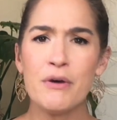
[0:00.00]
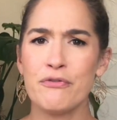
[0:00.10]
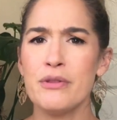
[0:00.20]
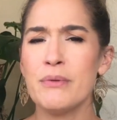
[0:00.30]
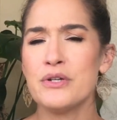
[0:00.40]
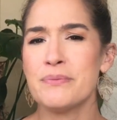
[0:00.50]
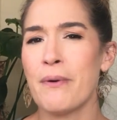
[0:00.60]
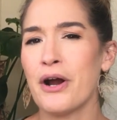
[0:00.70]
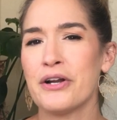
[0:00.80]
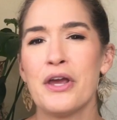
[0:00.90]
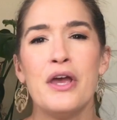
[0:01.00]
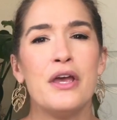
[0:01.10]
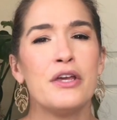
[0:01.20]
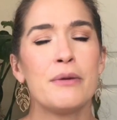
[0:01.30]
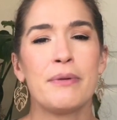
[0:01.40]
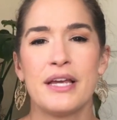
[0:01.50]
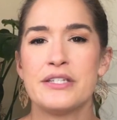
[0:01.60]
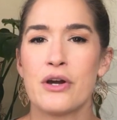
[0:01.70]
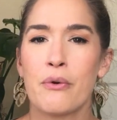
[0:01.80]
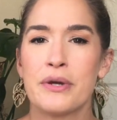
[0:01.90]
But for the most part, your
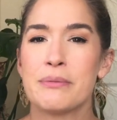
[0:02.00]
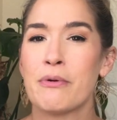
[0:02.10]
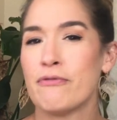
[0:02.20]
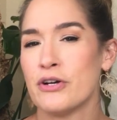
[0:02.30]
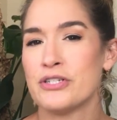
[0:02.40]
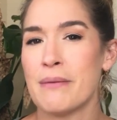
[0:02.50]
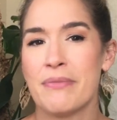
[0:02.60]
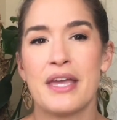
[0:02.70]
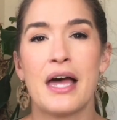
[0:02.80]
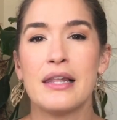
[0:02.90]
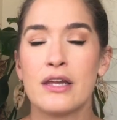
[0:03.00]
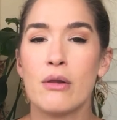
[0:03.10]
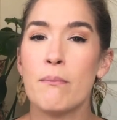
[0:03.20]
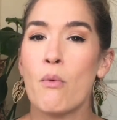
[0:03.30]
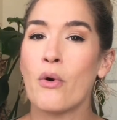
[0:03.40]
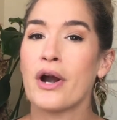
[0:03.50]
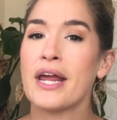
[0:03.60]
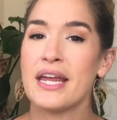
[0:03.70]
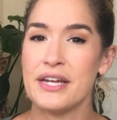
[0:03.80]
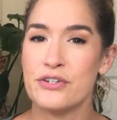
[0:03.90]
plants are going to prefer something a little
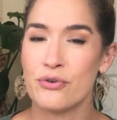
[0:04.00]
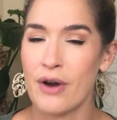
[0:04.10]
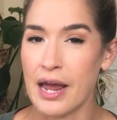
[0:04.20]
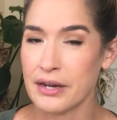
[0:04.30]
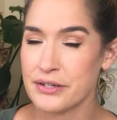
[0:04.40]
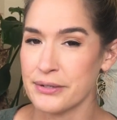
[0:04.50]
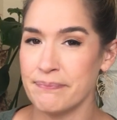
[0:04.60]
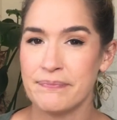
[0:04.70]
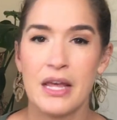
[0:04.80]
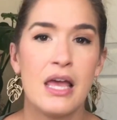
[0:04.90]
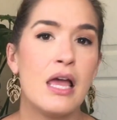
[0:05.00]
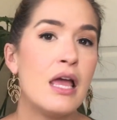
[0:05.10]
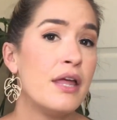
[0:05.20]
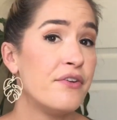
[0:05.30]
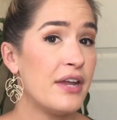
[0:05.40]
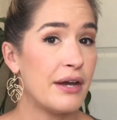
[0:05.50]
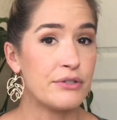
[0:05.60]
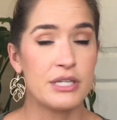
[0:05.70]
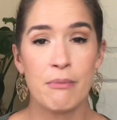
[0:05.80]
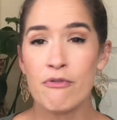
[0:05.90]
more indirect. Now,
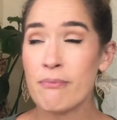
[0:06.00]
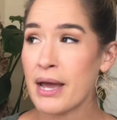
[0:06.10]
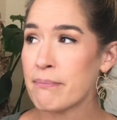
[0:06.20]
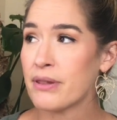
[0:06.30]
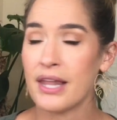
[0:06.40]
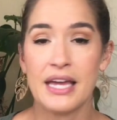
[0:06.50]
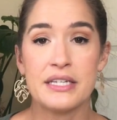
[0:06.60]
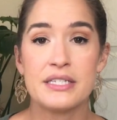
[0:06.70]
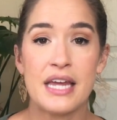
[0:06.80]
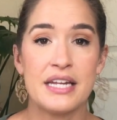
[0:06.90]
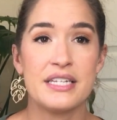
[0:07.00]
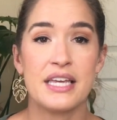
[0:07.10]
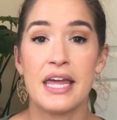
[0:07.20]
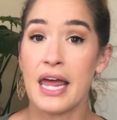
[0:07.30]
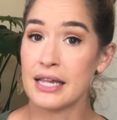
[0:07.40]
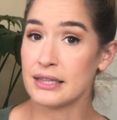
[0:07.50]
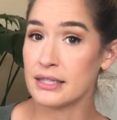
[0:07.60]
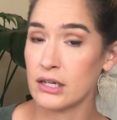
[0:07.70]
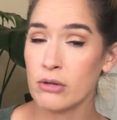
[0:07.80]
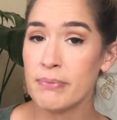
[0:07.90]
some of my plants tend to get a
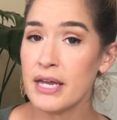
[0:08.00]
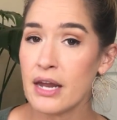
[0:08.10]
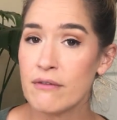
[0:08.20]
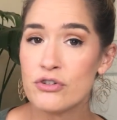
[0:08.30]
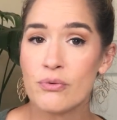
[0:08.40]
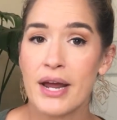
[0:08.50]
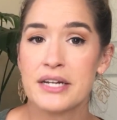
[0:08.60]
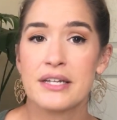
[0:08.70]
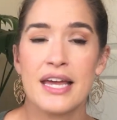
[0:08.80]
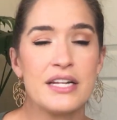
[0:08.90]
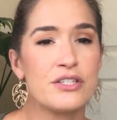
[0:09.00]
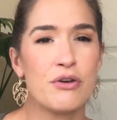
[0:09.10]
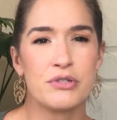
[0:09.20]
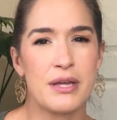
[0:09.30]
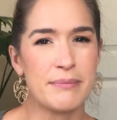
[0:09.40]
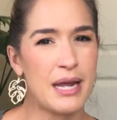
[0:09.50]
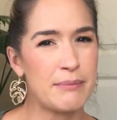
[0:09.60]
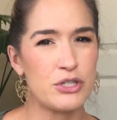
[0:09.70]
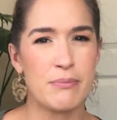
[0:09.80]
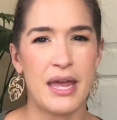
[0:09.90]
little bit of direct light, so
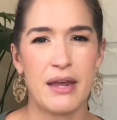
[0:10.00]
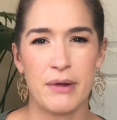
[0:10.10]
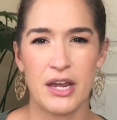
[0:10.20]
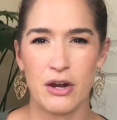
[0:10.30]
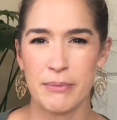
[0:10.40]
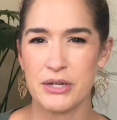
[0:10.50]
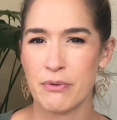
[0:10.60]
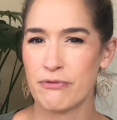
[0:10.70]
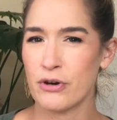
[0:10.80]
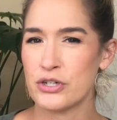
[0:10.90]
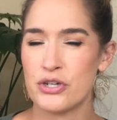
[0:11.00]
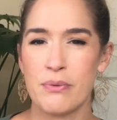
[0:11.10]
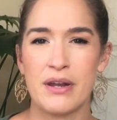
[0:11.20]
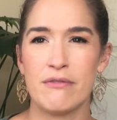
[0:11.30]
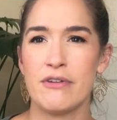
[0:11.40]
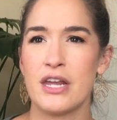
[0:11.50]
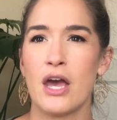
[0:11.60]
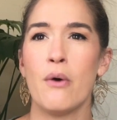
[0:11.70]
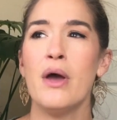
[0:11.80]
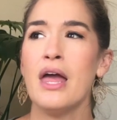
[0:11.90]
sometimes you may hear me refer to in a
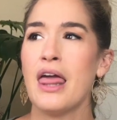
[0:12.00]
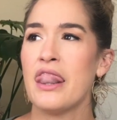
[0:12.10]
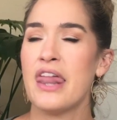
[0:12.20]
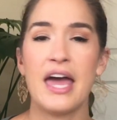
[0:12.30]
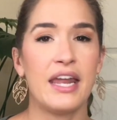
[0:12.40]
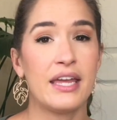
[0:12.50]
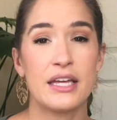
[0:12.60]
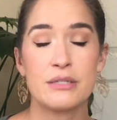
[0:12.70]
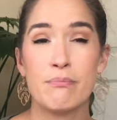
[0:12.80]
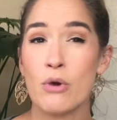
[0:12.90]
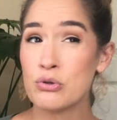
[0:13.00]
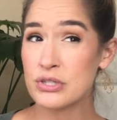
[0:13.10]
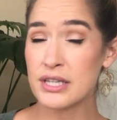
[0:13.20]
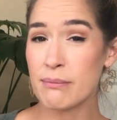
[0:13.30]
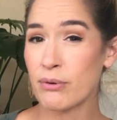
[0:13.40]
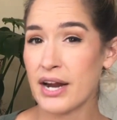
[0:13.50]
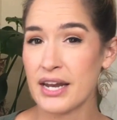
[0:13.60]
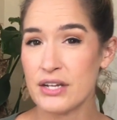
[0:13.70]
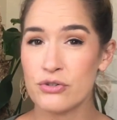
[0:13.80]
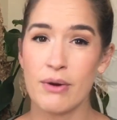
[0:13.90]
video that it gets mostly
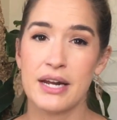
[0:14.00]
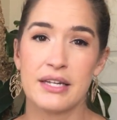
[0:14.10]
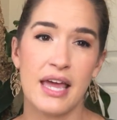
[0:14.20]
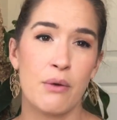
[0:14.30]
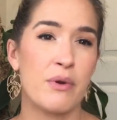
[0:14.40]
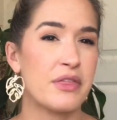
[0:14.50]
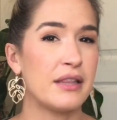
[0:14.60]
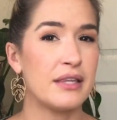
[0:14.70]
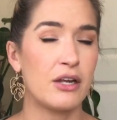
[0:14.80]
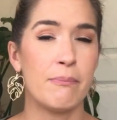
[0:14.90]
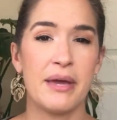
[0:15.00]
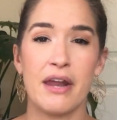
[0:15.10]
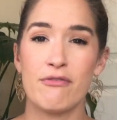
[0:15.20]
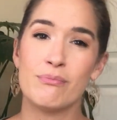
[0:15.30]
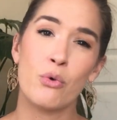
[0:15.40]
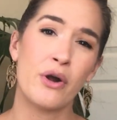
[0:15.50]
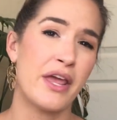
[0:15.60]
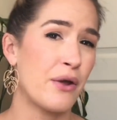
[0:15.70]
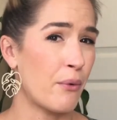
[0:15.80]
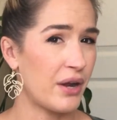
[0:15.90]
bright indirect light with a little bit of
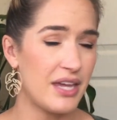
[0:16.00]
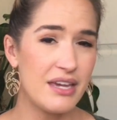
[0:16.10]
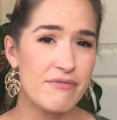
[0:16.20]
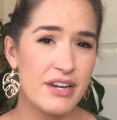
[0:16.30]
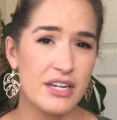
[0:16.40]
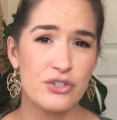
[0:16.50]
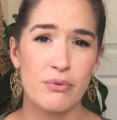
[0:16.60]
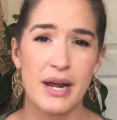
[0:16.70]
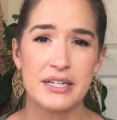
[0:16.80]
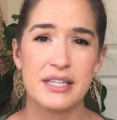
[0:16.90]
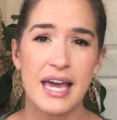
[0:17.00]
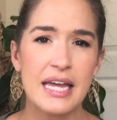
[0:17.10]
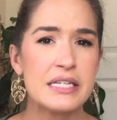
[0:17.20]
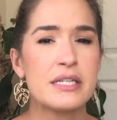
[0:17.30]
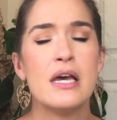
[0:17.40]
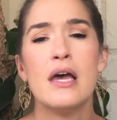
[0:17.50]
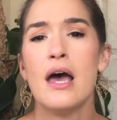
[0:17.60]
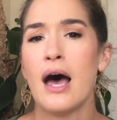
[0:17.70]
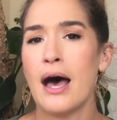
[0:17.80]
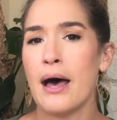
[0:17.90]
morning or evening direct light.
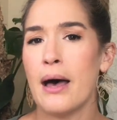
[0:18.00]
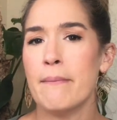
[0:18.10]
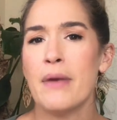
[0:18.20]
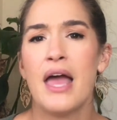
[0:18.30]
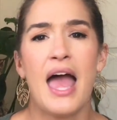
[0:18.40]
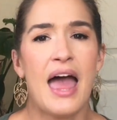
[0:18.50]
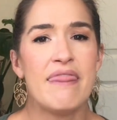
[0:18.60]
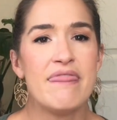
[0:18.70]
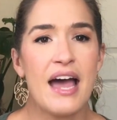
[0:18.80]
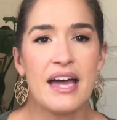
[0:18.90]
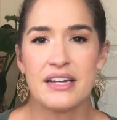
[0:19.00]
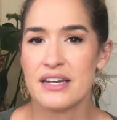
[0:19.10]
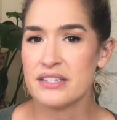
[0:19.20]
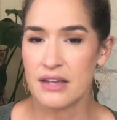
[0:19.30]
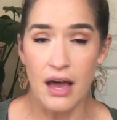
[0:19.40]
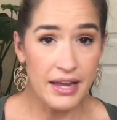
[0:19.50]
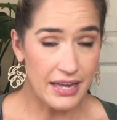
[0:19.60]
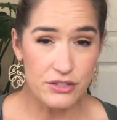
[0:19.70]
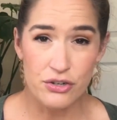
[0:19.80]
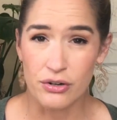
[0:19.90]
And that is,
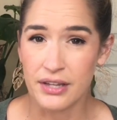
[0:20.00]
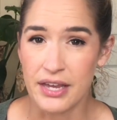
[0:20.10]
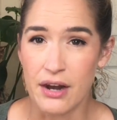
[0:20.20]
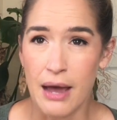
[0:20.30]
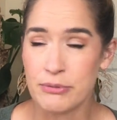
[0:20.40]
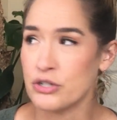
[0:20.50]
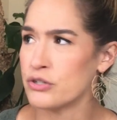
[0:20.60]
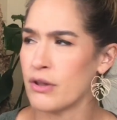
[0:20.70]
again, certainly an option.